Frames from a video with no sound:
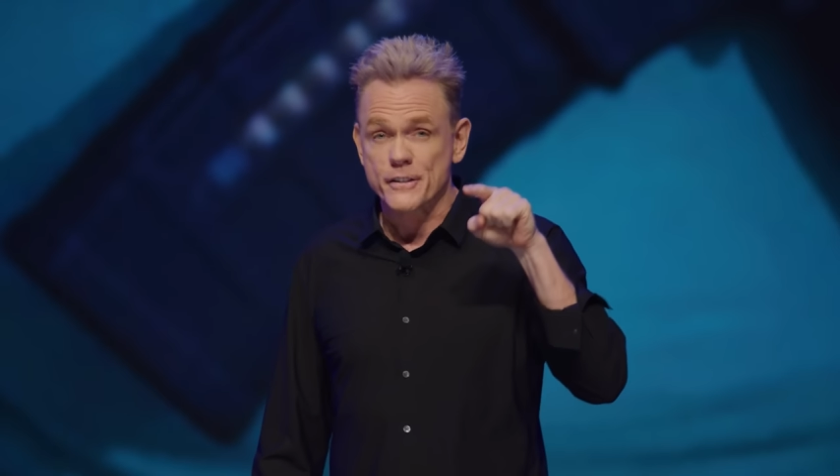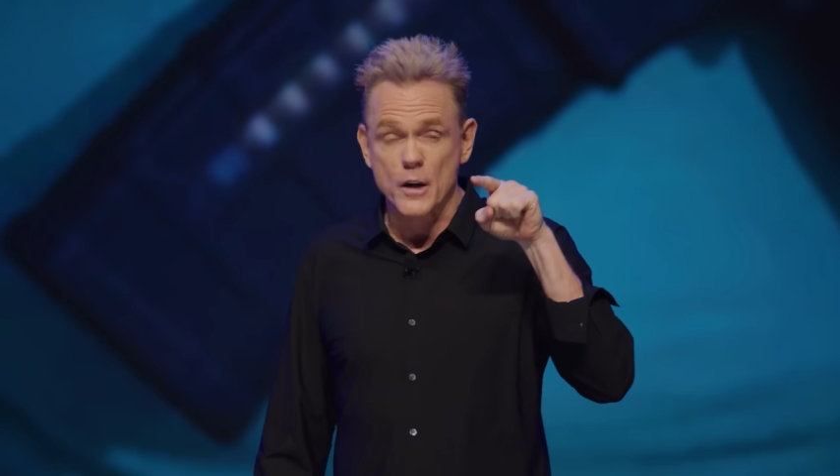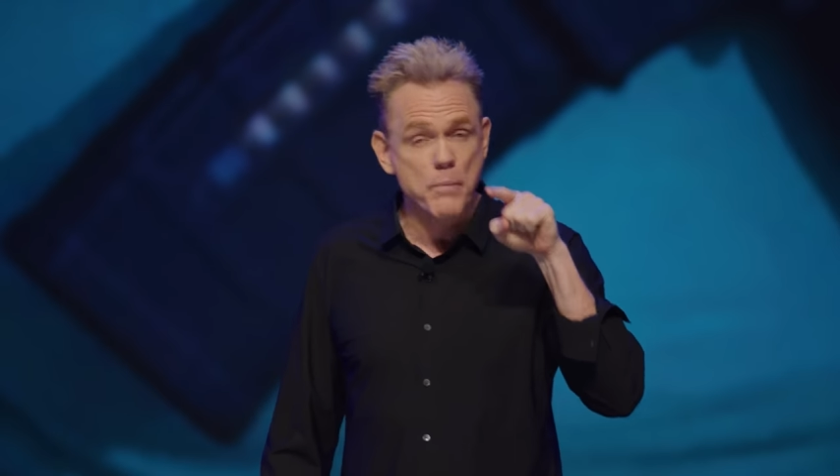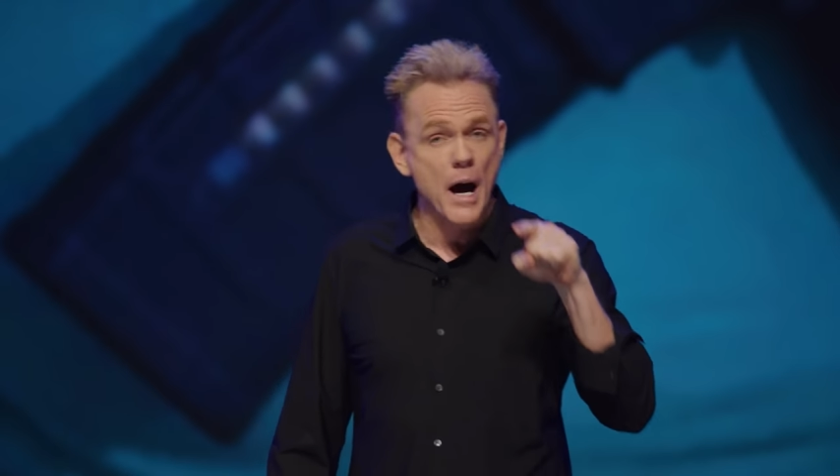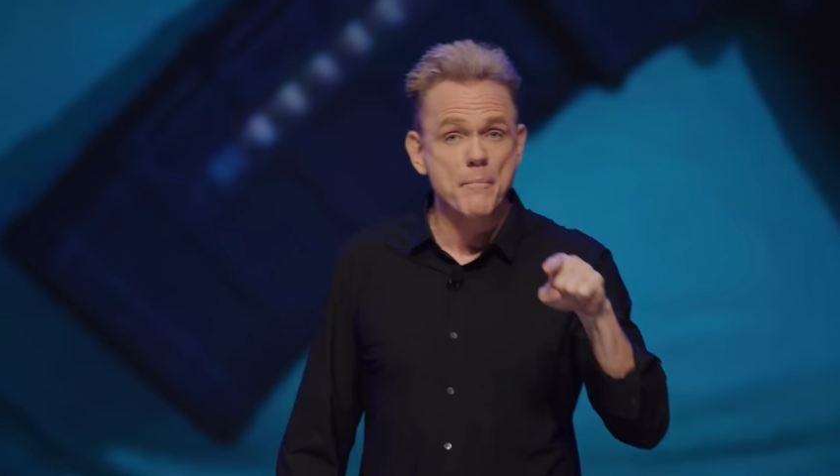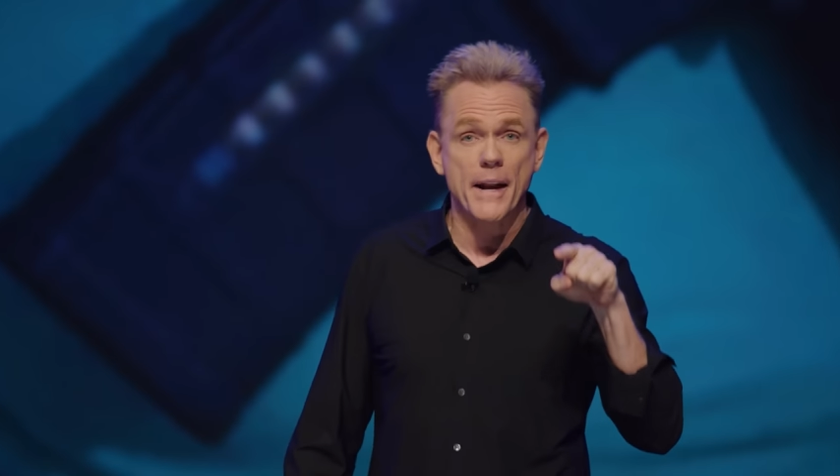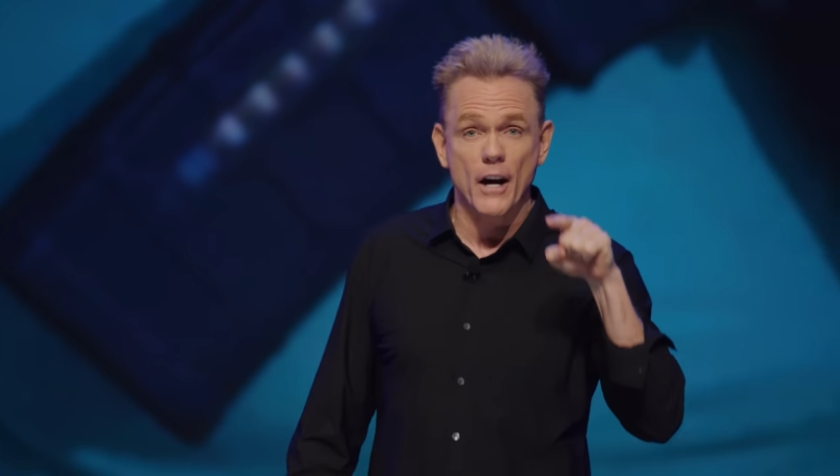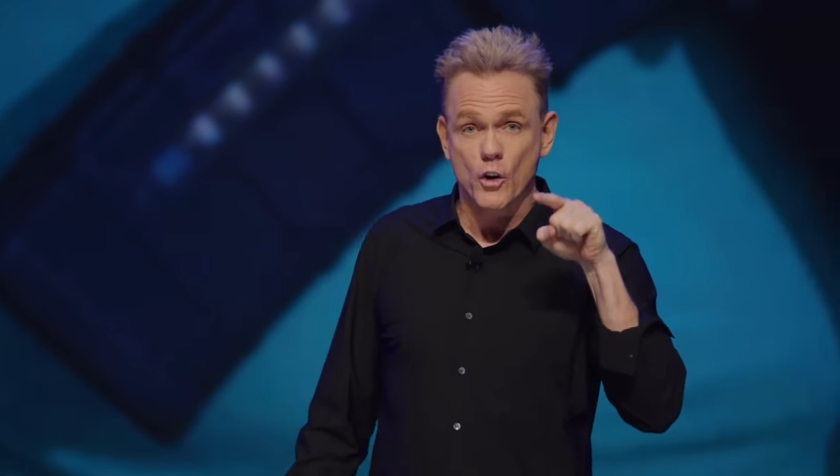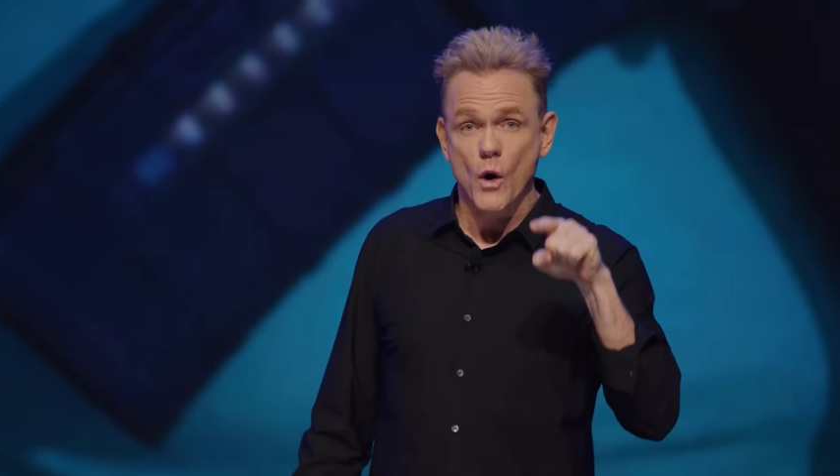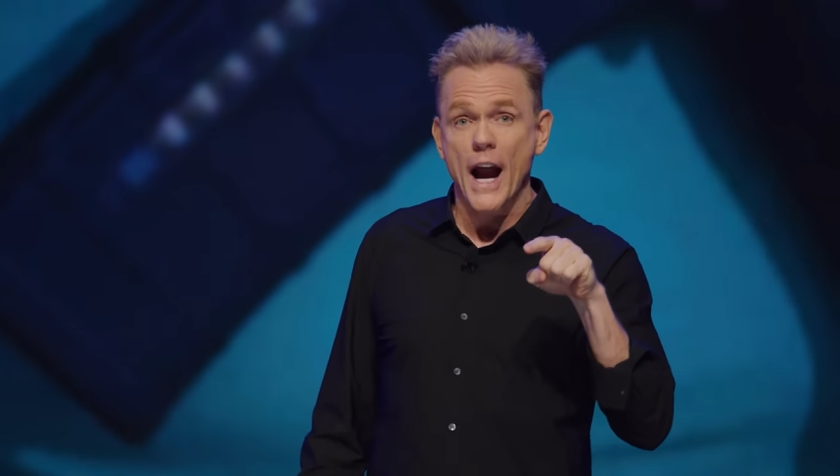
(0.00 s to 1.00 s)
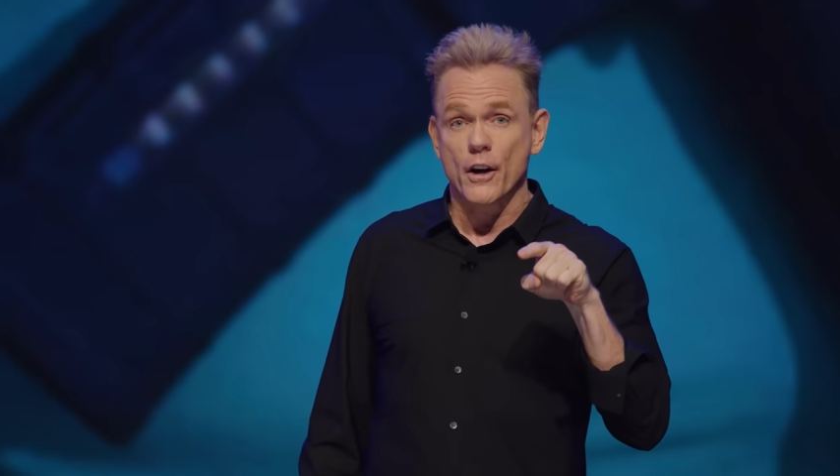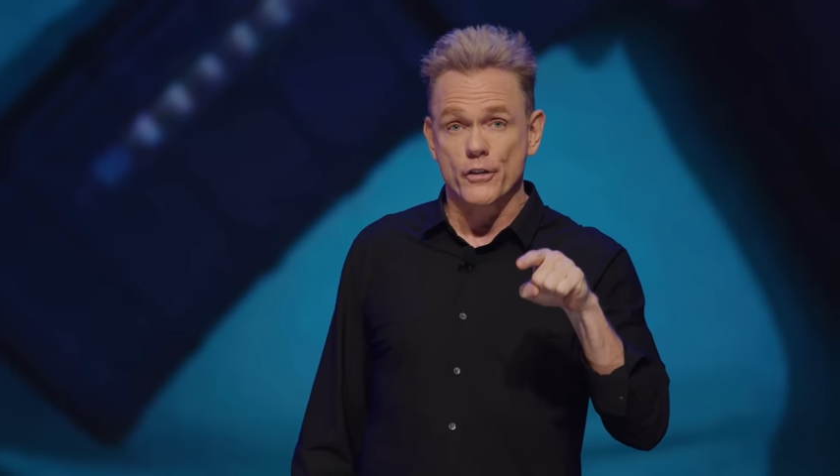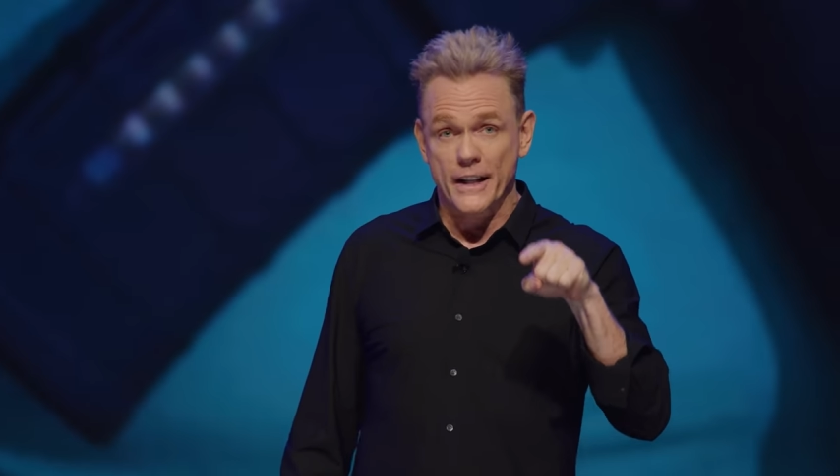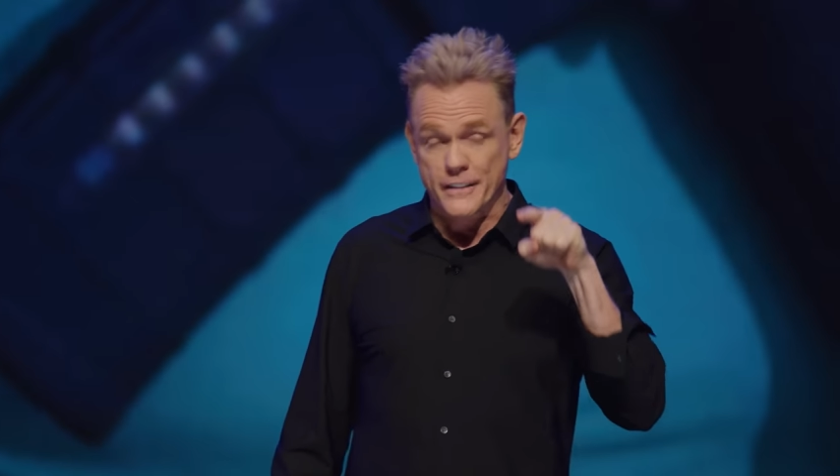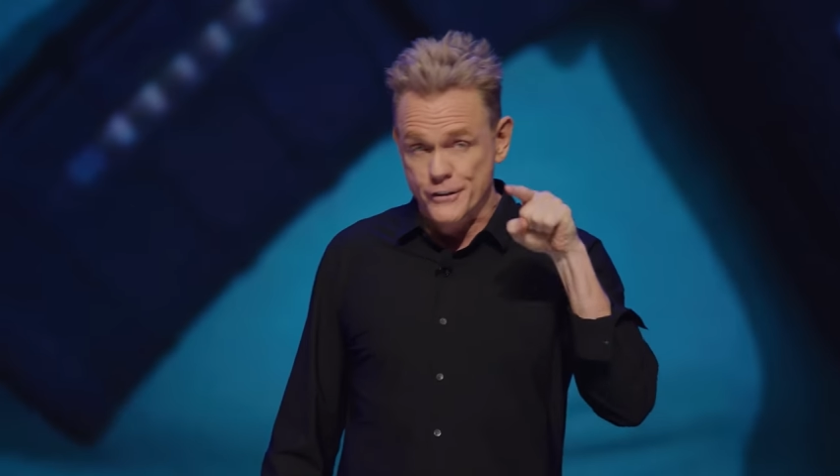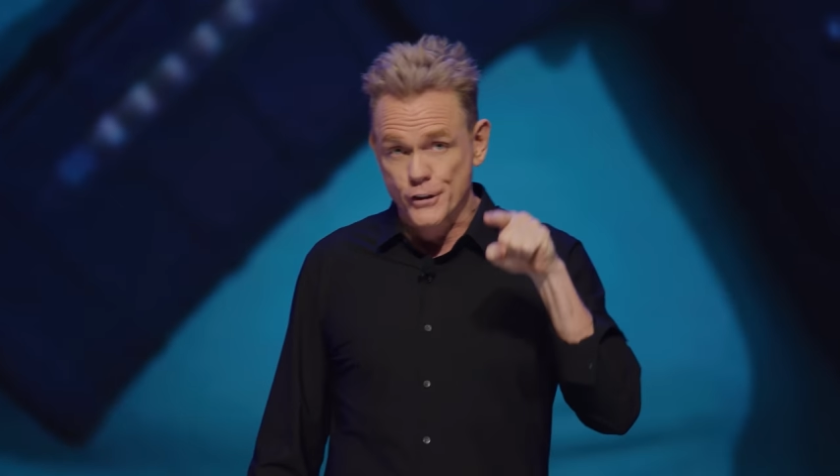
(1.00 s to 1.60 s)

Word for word: start popping out crackers like the